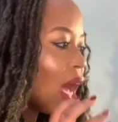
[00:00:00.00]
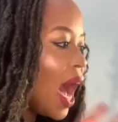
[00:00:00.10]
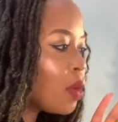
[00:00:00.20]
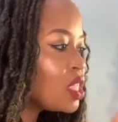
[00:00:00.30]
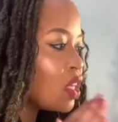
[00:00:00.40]

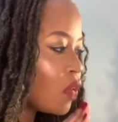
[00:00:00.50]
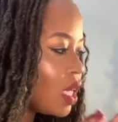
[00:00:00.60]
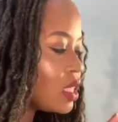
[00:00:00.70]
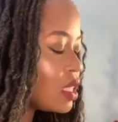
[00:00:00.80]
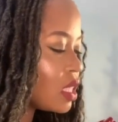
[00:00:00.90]
how
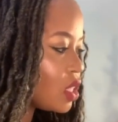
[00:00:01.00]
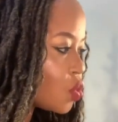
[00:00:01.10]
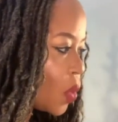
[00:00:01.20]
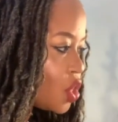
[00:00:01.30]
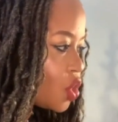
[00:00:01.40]
serious is the
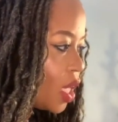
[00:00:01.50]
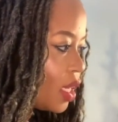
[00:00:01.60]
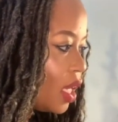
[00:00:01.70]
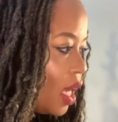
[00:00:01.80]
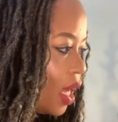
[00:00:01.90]
situation
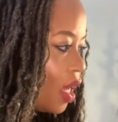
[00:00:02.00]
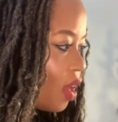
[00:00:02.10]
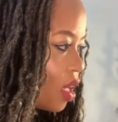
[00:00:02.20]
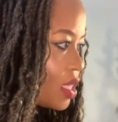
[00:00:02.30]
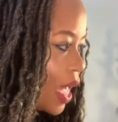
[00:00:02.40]
in Los